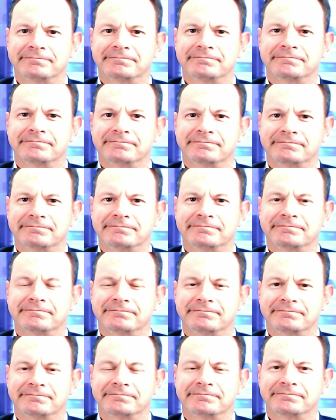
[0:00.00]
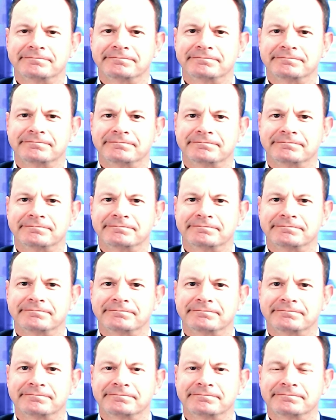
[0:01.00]

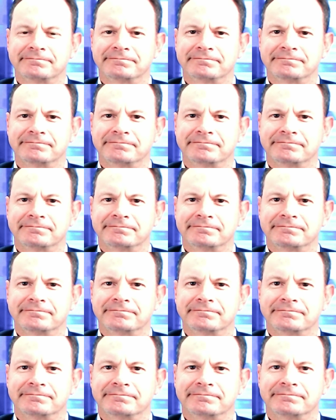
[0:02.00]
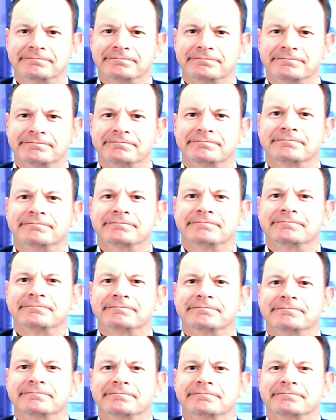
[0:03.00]

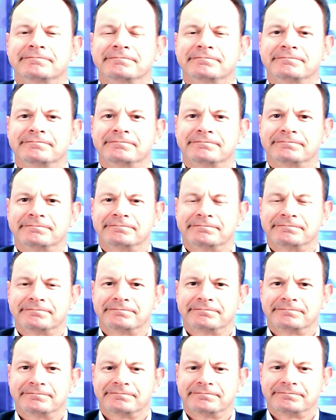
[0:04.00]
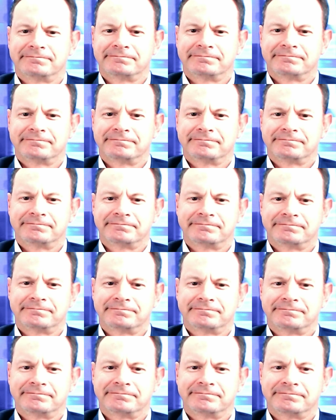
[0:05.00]

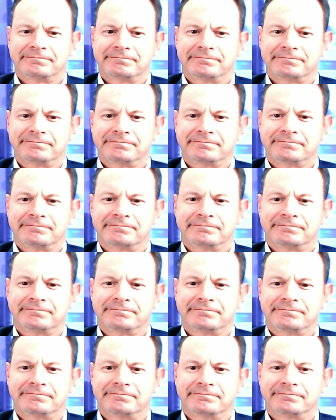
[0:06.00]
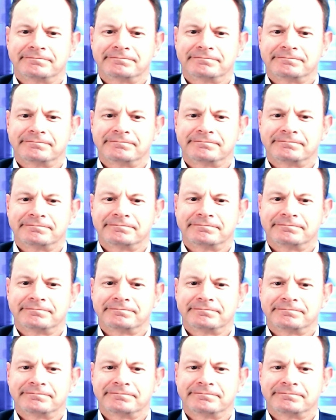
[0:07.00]
(not speaking)